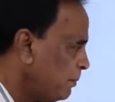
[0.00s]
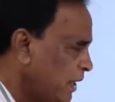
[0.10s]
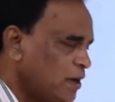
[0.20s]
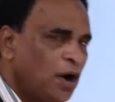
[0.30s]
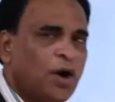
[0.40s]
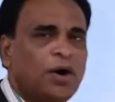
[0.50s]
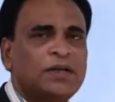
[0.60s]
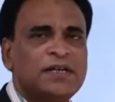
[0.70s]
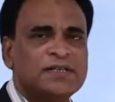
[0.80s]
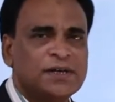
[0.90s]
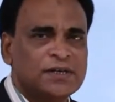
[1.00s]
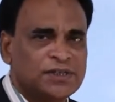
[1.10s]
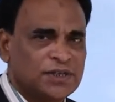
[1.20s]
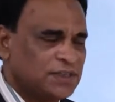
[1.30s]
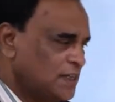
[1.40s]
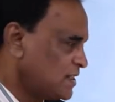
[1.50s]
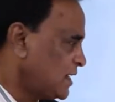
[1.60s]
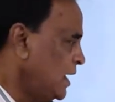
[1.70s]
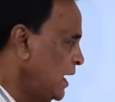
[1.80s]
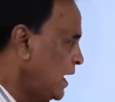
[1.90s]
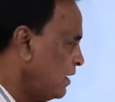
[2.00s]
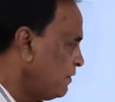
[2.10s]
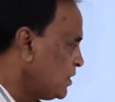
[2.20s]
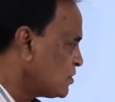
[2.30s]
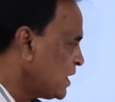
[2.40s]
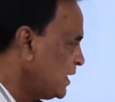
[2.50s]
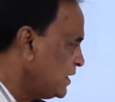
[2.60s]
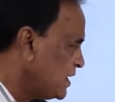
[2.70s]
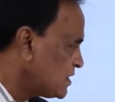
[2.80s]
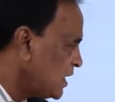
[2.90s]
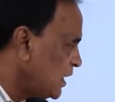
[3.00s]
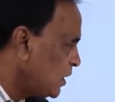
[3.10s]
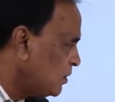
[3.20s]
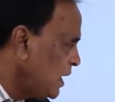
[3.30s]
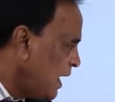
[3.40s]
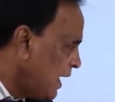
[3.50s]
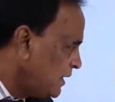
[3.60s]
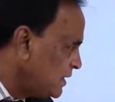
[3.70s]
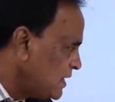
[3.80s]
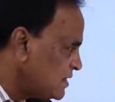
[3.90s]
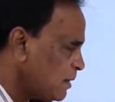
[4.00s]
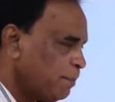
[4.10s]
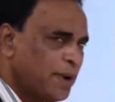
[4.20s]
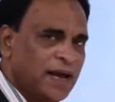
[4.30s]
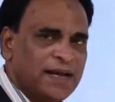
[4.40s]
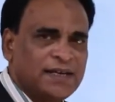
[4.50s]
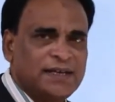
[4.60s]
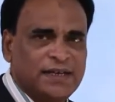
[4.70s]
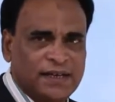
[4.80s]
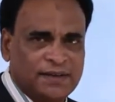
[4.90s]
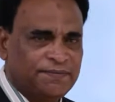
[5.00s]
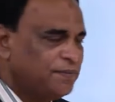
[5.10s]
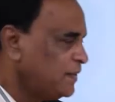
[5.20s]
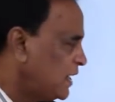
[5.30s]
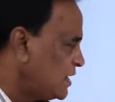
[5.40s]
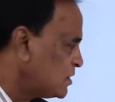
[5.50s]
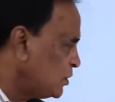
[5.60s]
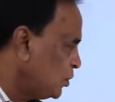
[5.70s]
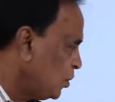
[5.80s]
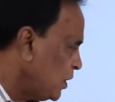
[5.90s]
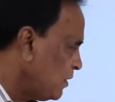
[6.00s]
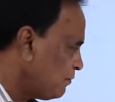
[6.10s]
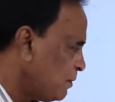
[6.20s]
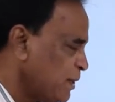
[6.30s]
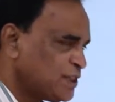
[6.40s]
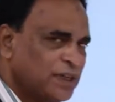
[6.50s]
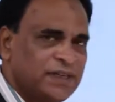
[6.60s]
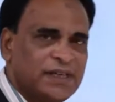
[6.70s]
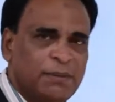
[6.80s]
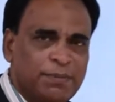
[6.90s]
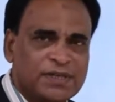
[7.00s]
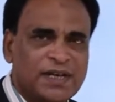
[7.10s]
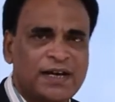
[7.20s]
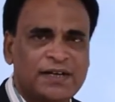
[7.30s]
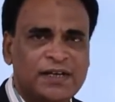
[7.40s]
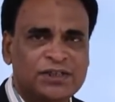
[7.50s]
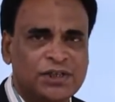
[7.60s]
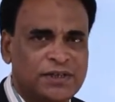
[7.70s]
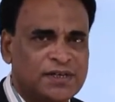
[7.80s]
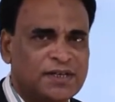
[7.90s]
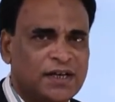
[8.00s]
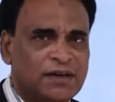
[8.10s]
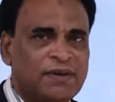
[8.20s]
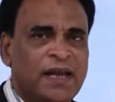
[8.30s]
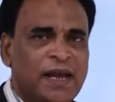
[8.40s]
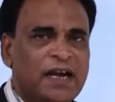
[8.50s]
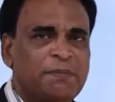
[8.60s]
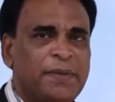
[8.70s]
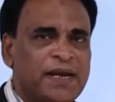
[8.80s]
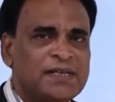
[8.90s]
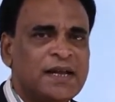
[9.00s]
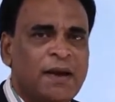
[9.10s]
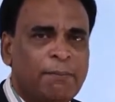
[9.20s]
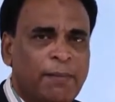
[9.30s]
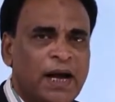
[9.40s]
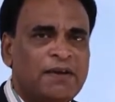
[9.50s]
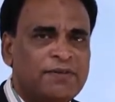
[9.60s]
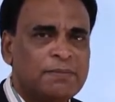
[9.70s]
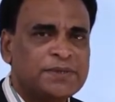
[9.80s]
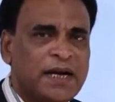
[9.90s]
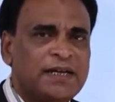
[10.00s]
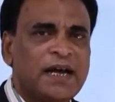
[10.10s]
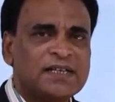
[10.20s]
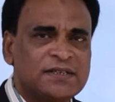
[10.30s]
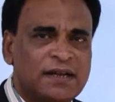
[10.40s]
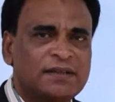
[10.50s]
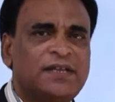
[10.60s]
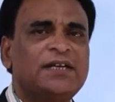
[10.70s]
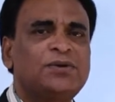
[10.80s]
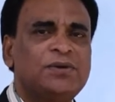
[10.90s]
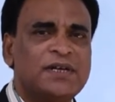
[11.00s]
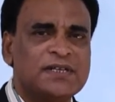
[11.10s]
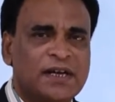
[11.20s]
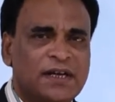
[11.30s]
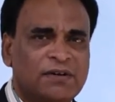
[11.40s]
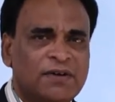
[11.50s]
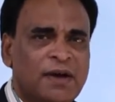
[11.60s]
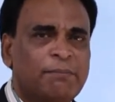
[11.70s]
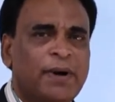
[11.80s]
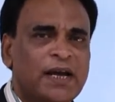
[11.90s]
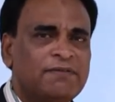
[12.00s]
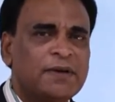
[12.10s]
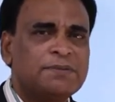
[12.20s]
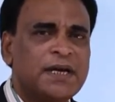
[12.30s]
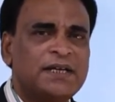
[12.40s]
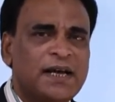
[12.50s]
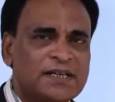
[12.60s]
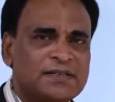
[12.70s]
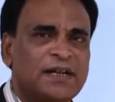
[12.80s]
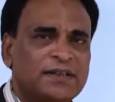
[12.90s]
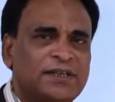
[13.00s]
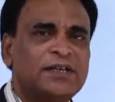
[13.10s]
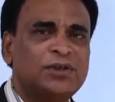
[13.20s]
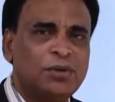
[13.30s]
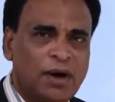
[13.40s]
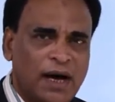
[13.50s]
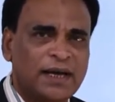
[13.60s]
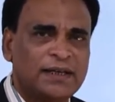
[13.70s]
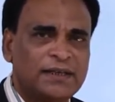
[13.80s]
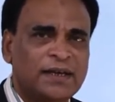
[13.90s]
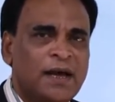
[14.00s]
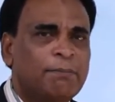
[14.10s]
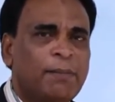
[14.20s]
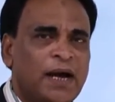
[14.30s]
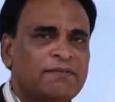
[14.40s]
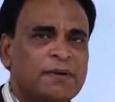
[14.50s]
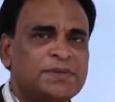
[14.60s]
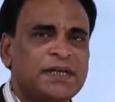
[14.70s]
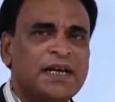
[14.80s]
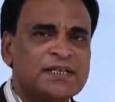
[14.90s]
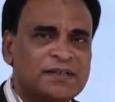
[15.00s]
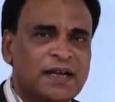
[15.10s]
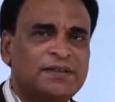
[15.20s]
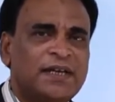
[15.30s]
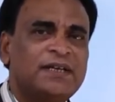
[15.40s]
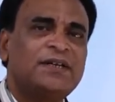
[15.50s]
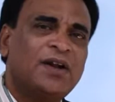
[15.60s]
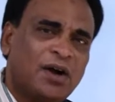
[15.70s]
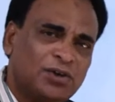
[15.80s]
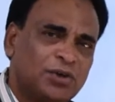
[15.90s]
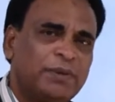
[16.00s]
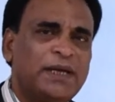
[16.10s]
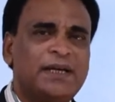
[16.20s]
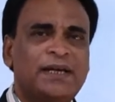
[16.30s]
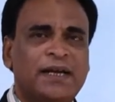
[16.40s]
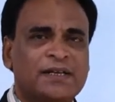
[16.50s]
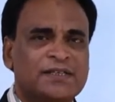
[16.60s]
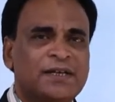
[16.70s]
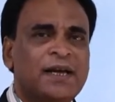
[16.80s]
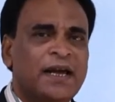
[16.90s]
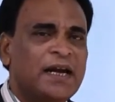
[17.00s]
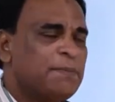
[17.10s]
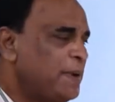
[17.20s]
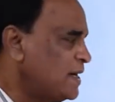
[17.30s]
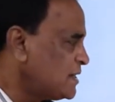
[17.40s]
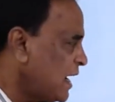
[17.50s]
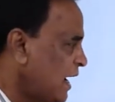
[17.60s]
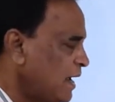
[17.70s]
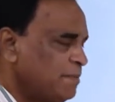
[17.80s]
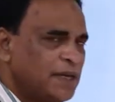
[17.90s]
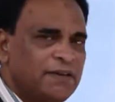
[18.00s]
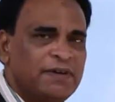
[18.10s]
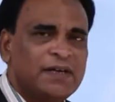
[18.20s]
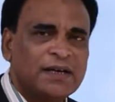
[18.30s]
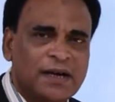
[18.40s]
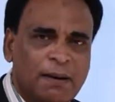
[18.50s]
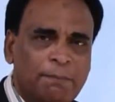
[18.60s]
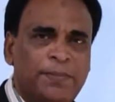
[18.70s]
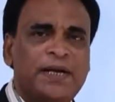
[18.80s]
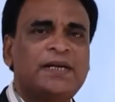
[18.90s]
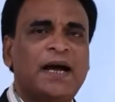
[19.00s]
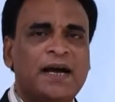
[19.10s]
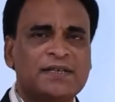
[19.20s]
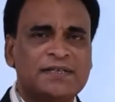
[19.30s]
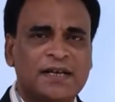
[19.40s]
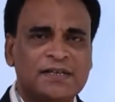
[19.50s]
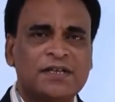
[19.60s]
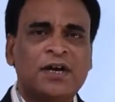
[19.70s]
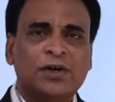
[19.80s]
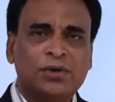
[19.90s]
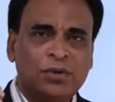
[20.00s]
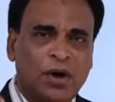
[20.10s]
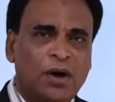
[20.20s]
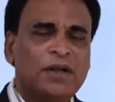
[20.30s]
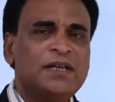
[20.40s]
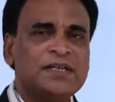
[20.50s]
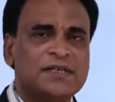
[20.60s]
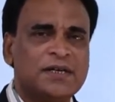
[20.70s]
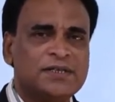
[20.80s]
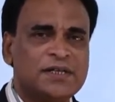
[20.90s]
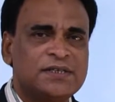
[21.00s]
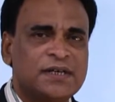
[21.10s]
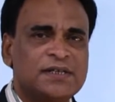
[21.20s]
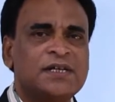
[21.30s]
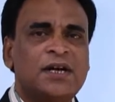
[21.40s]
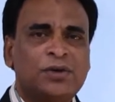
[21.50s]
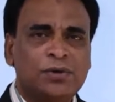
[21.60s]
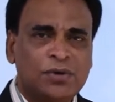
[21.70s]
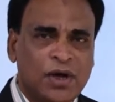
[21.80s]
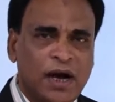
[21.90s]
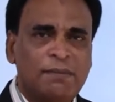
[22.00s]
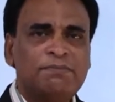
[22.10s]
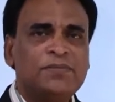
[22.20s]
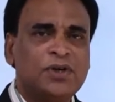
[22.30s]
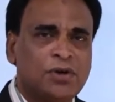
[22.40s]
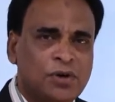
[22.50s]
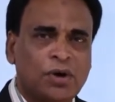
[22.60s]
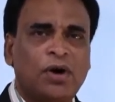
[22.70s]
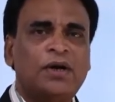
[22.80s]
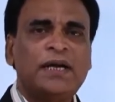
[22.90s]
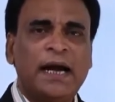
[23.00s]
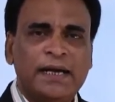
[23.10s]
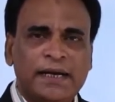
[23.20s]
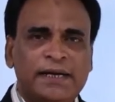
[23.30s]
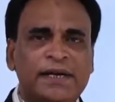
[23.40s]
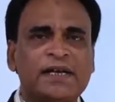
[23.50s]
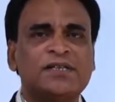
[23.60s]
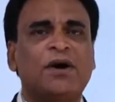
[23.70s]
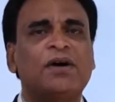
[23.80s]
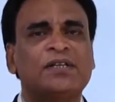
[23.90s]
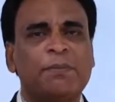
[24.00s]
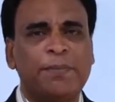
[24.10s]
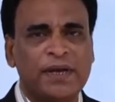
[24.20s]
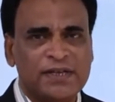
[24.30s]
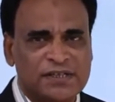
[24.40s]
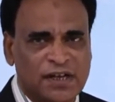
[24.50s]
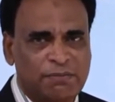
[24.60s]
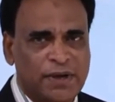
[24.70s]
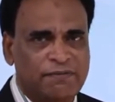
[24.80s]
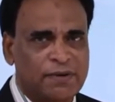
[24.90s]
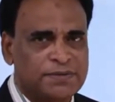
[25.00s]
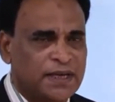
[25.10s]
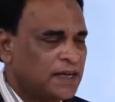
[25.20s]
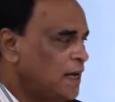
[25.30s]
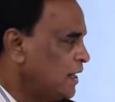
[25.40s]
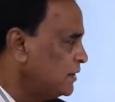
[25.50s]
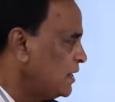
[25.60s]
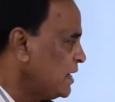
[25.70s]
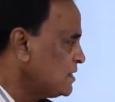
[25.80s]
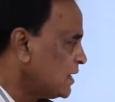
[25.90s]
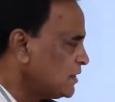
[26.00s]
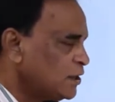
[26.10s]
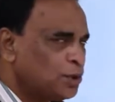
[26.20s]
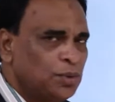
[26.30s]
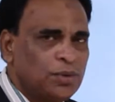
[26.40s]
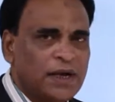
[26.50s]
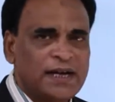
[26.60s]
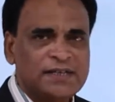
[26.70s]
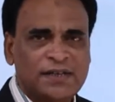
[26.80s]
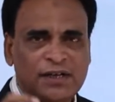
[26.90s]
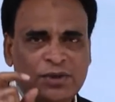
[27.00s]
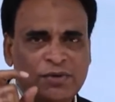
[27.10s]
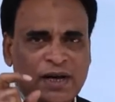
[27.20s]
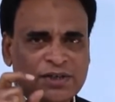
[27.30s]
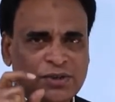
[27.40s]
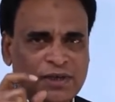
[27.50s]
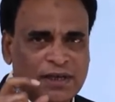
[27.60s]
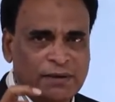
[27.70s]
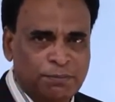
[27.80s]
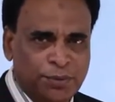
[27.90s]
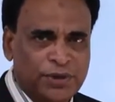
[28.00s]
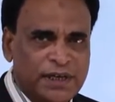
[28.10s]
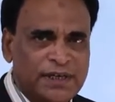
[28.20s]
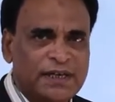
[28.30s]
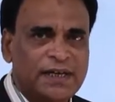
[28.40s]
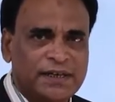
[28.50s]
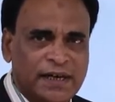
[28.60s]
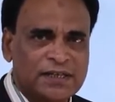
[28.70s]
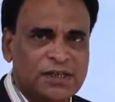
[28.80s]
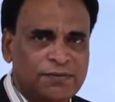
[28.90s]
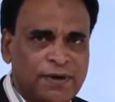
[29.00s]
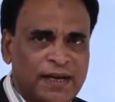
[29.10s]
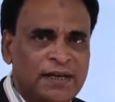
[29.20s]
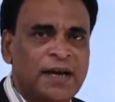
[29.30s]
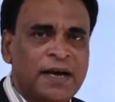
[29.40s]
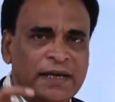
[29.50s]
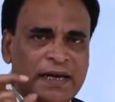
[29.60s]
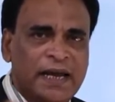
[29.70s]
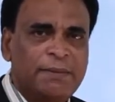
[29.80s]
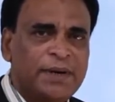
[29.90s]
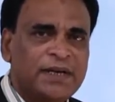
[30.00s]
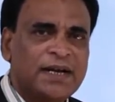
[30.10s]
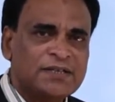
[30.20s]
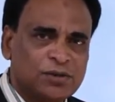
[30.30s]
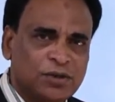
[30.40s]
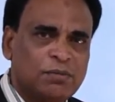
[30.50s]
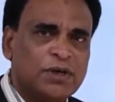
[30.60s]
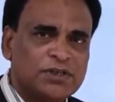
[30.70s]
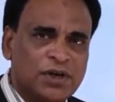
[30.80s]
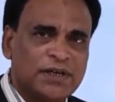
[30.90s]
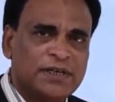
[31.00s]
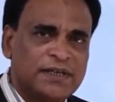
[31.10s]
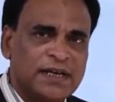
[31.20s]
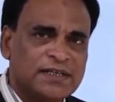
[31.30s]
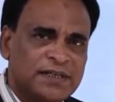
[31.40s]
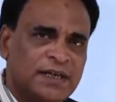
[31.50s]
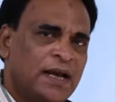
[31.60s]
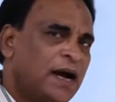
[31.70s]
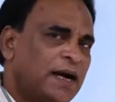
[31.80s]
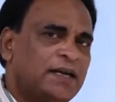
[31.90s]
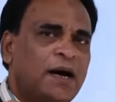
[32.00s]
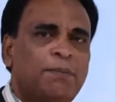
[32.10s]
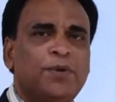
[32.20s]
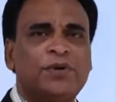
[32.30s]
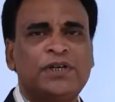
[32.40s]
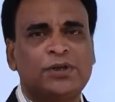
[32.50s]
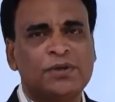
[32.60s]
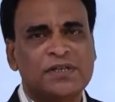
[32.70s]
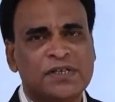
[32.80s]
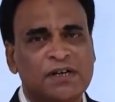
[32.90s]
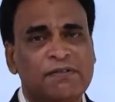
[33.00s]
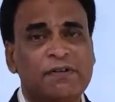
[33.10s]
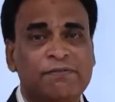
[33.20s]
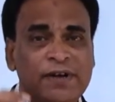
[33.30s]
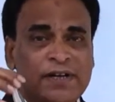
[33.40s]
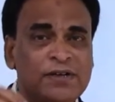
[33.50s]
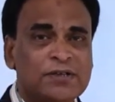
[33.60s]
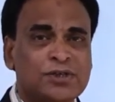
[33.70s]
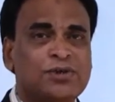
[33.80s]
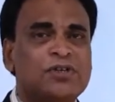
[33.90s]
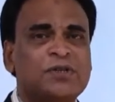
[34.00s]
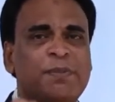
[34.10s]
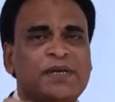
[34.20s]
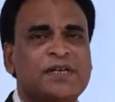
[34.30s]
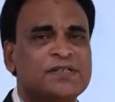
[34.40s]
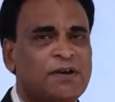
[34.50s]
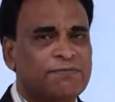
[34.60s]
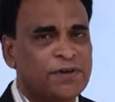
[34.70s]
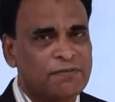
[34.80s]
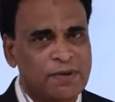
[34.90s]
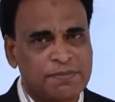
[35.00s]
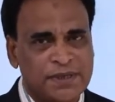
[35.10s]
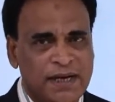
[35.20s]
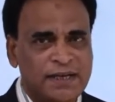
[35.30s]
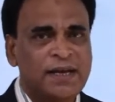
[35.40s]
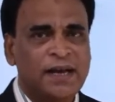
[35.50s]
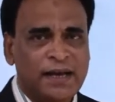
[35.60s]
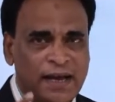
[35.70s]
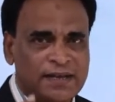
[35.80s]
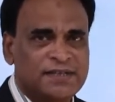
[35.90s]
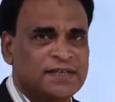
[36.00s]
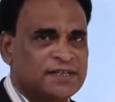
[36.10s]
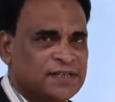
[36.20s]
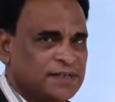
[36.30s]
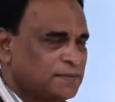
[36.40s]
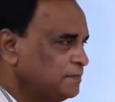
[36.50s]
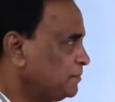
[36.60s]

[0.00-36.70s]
by all the search engines and when you say disallow and there is a blank here there is no information here beside disallow it means my website has nothing to disallow my website has nothing to hide my website has nothing not to be indexed it means i am giving a complete access to all the search engines to come crawl and index all the pages of my website. These are the two lines that you actually put it in a text file, name it as robots.txt and upload it to the server where your source pages of your website exist.